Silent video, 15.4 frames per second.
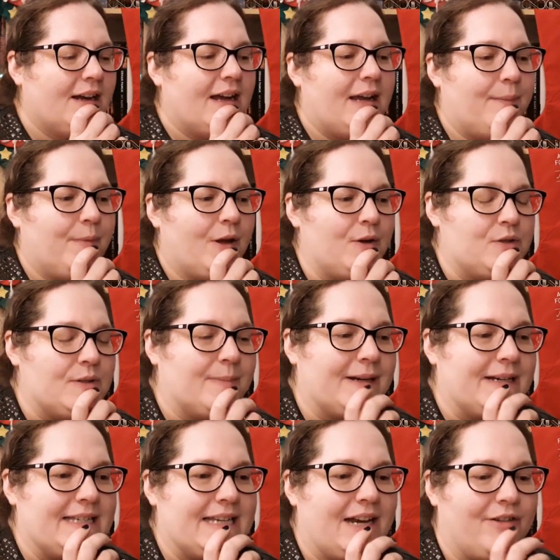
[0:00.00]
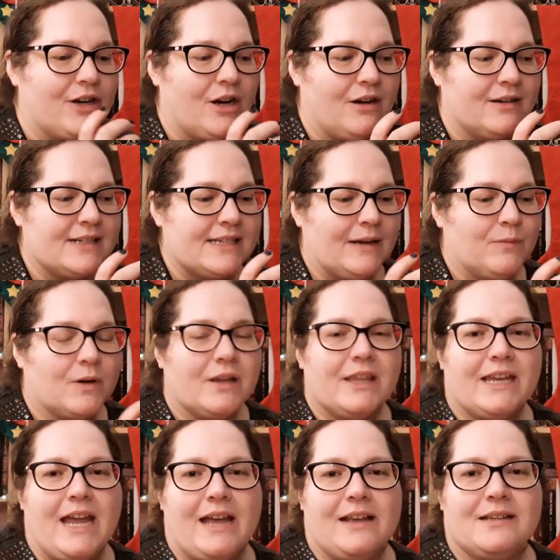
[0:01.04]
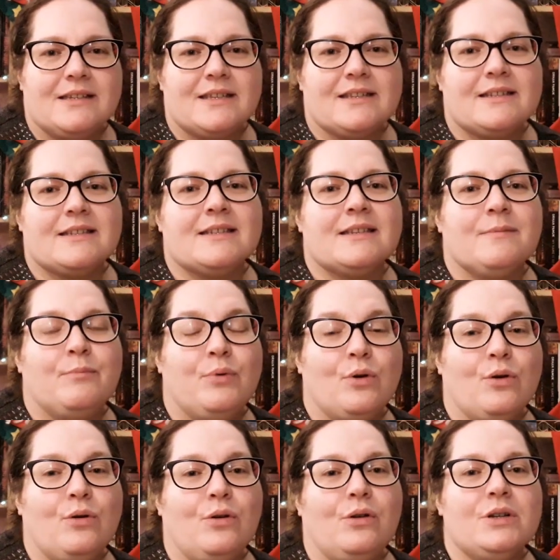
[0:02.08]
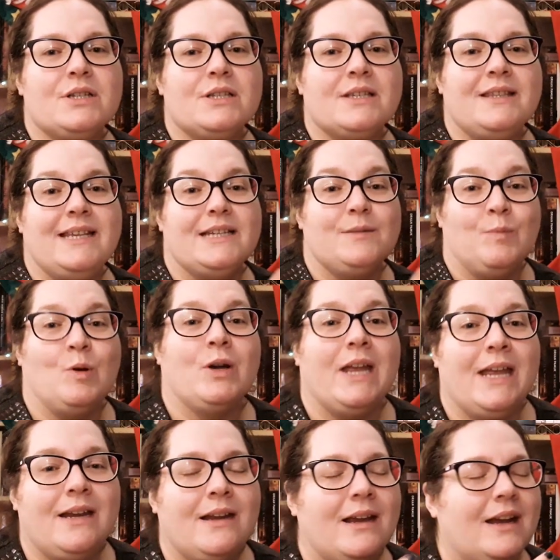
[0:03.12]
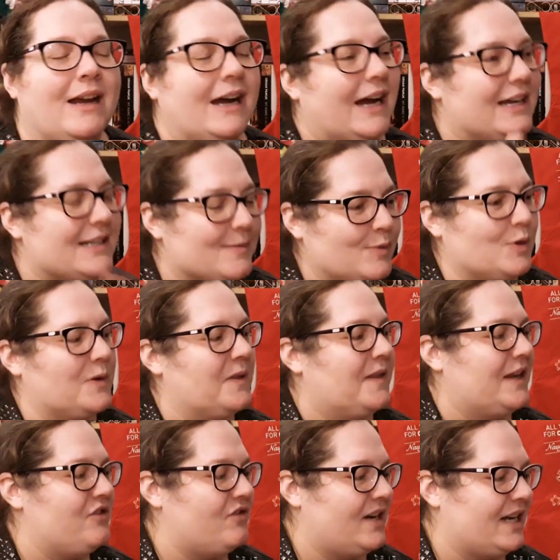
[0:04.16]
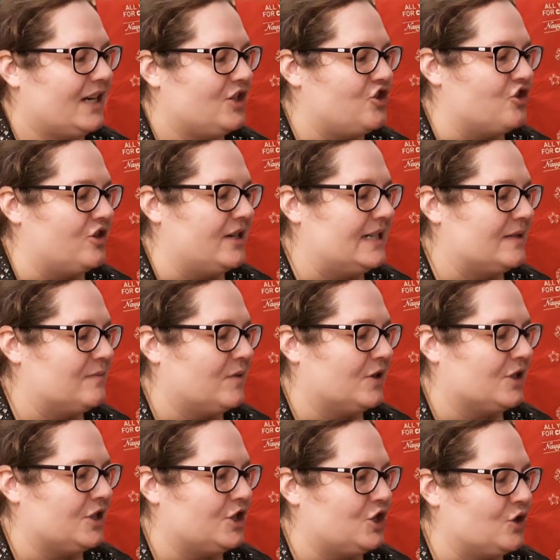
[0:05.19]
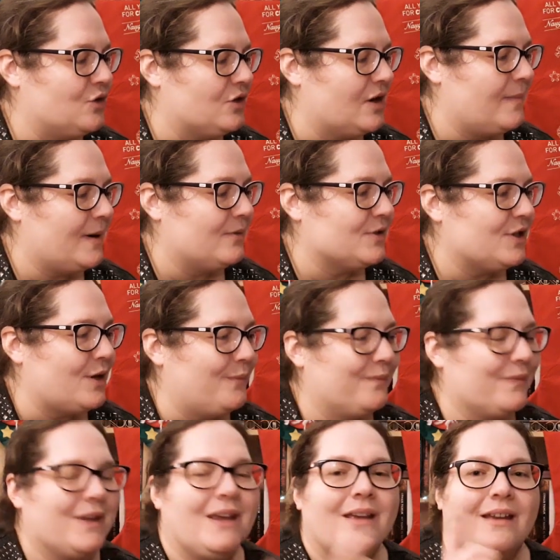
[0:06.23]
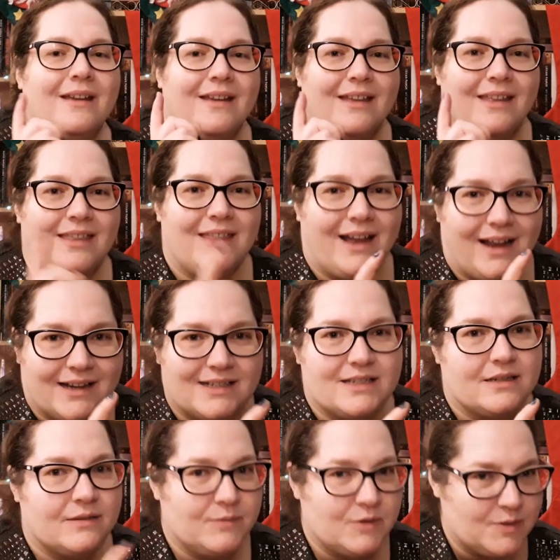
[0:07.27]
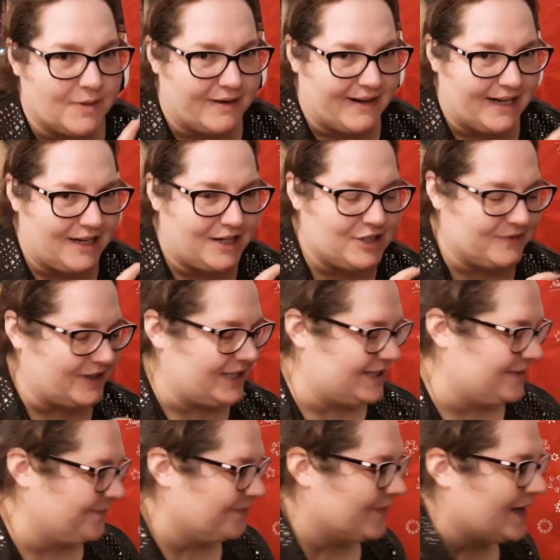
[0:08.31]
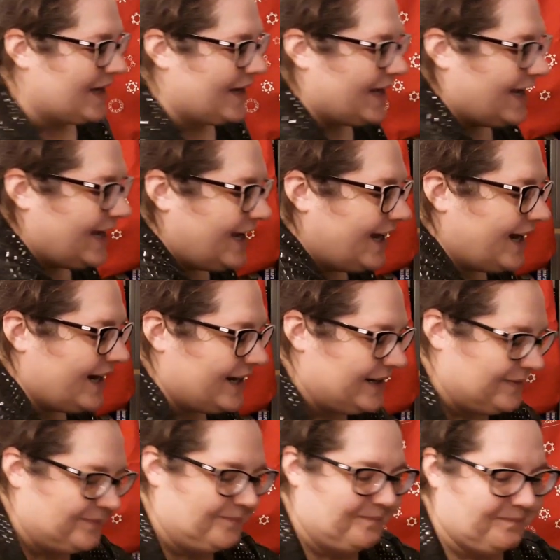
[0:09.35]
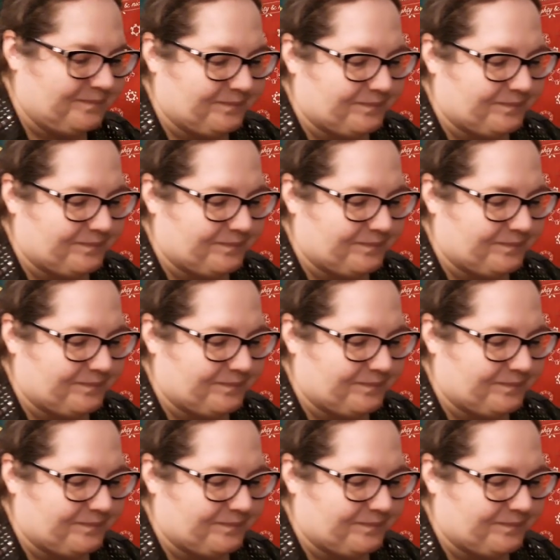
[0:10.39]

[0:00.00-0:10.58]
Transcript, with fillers: um, hosted by Sara Cox. And one of the guests brought this book in as a book that they'd really enjoyed and wanted to talk about. So that was where I heard of it. Um,